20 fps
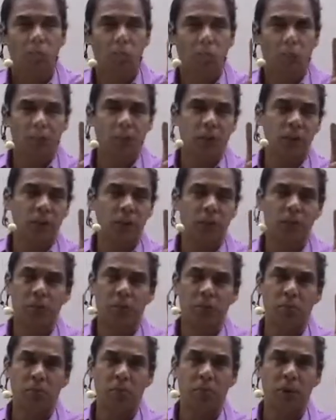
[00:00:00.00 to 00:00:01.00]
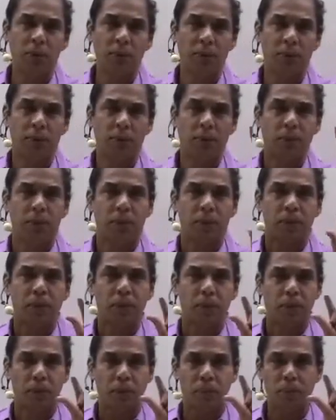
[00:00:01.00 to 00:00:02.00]
what is the table number 1?
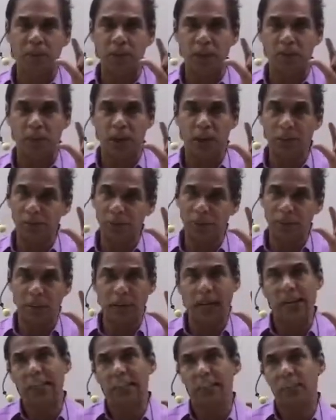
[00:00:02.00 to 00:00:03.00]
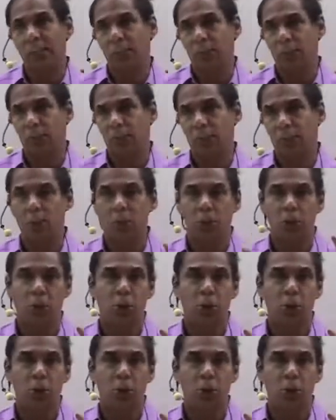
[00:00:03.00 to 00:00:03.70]
Completion of actions.